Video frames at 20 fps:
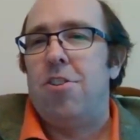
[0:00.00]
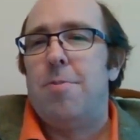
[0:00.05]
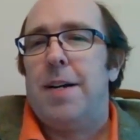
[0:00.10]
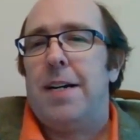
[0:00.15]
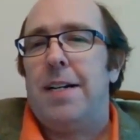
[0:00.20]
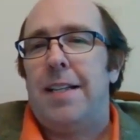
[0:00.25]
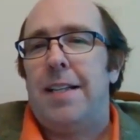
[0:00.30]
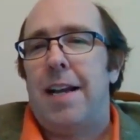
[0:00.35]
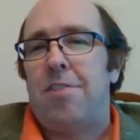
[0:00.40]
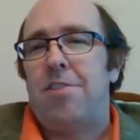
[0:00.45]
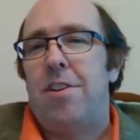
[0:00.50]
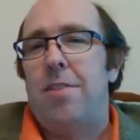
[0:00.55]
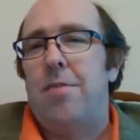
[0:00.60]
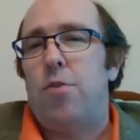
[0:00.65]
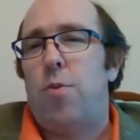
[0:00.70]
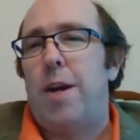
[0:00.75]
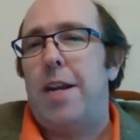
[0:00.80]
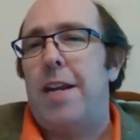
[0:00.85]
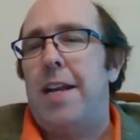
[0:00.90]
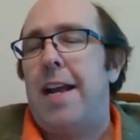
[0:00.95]
Duma election
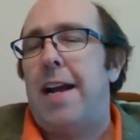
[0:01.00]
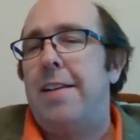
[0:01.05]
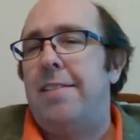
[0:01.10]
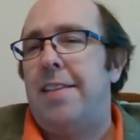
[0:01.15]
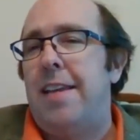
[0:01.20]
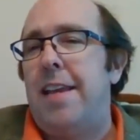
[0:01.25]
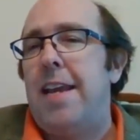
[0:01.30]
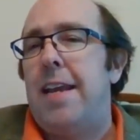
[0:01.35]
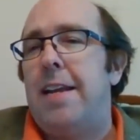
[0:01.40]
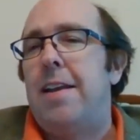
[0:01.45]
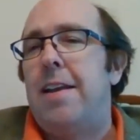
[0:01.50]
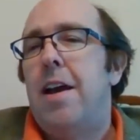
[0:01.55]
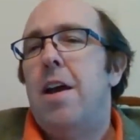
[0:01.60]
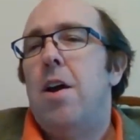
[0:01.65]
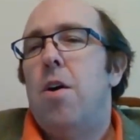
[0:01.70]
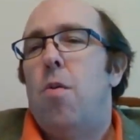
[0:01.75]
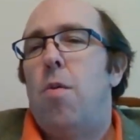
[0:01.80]
of 2019,